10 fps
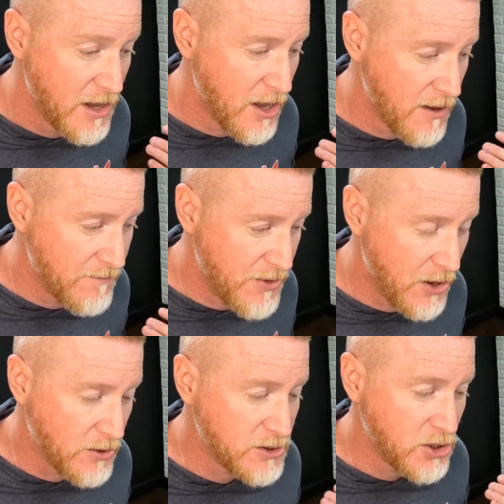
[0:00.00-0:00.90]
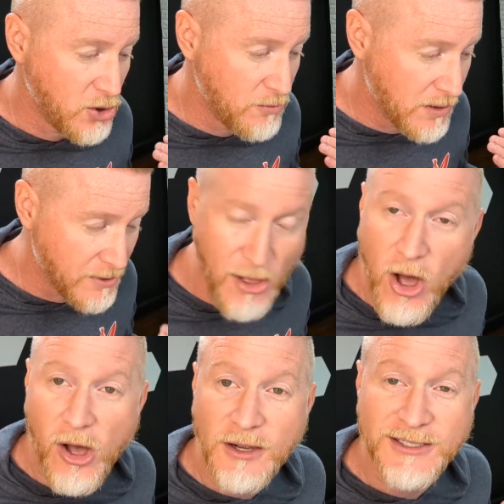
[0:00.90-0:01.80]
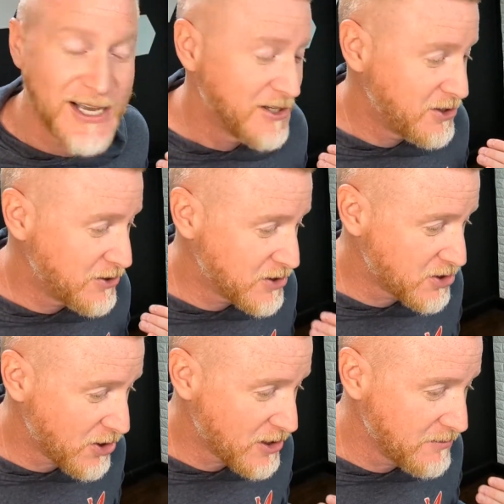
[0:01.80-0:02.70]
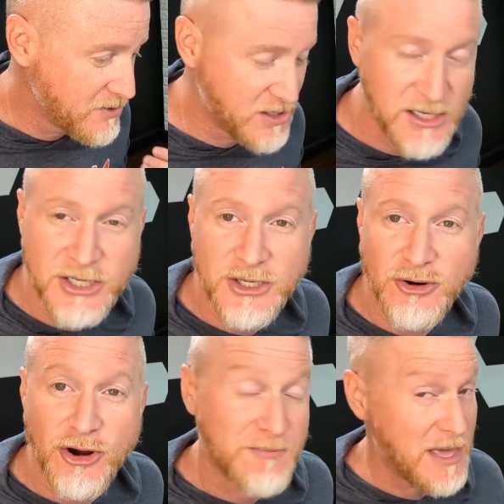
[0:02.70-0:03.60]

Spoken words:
of those who belonged to the circumcision group."